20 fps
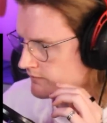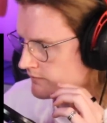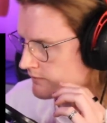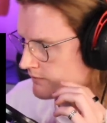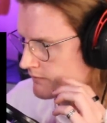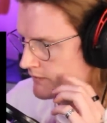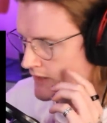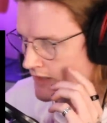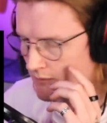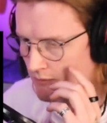
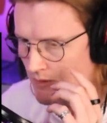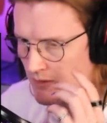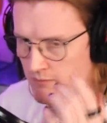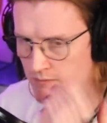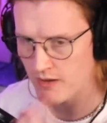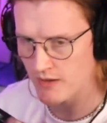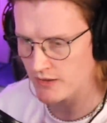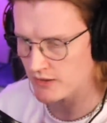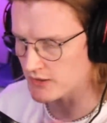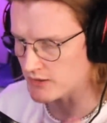Man, my
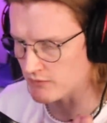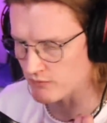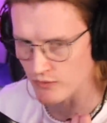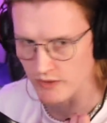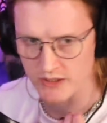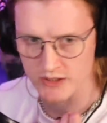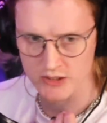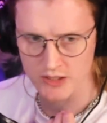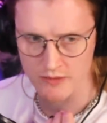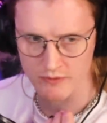mic doesn't
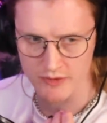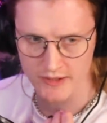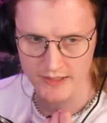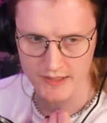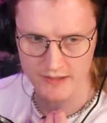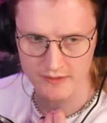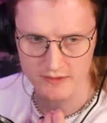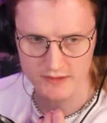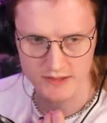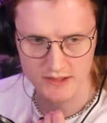reach over
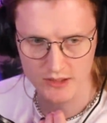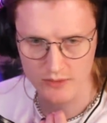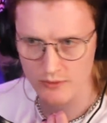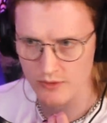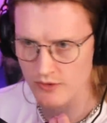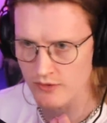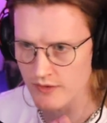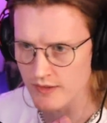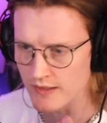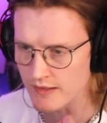here. It's so
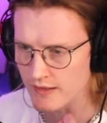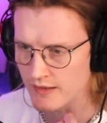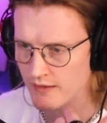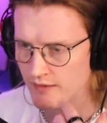annoying.